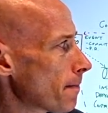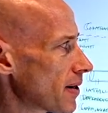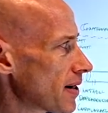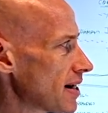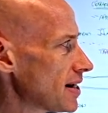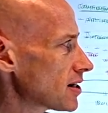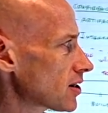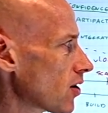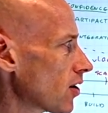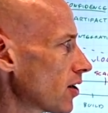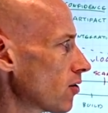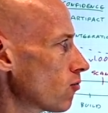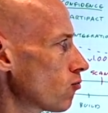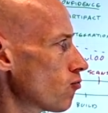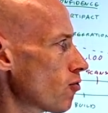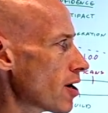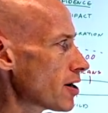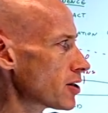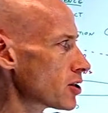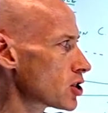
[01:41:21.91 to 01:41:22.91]
But these kind
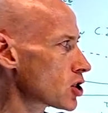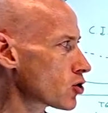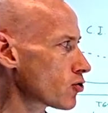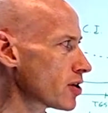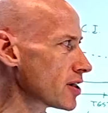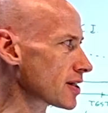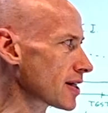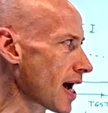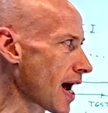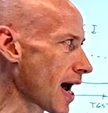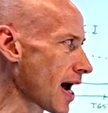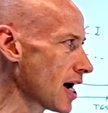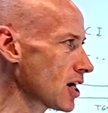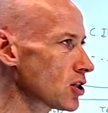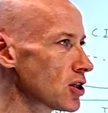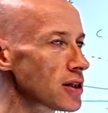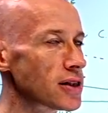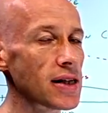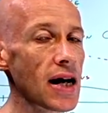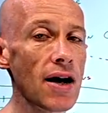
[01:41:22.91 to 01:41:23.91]
of registries, so
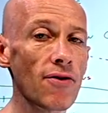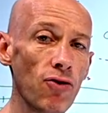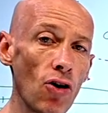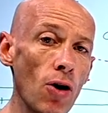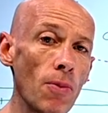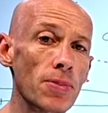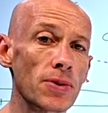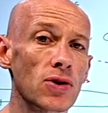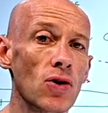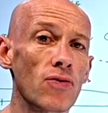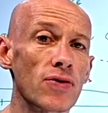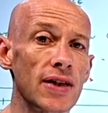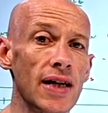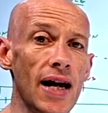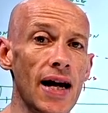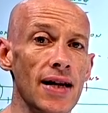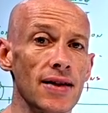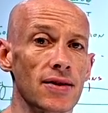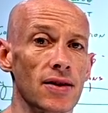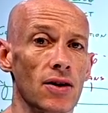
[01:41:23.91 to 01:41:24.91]
Azure DevOps
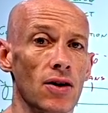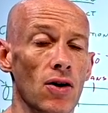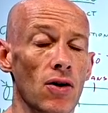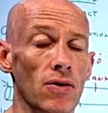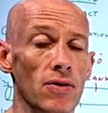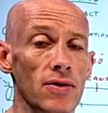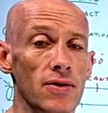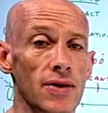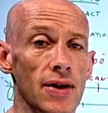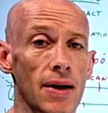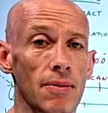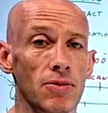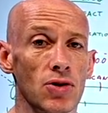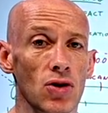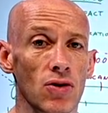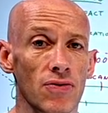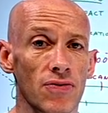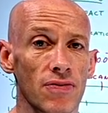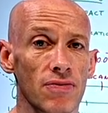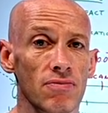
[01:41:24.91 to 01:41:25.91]
obviously has the
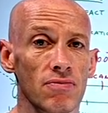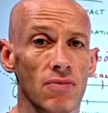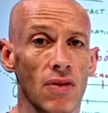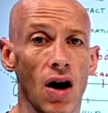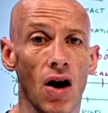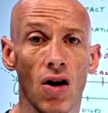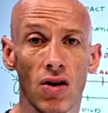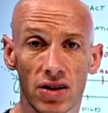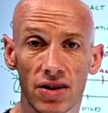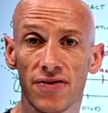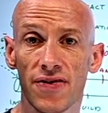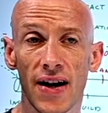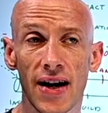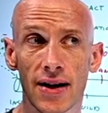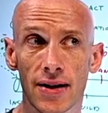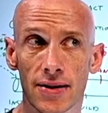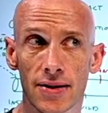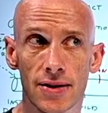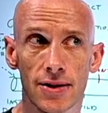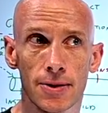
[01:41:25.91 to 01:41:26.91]
concept of
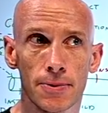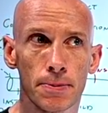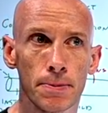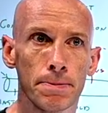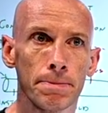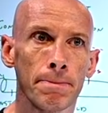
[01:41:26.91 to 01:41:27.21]
artifacts.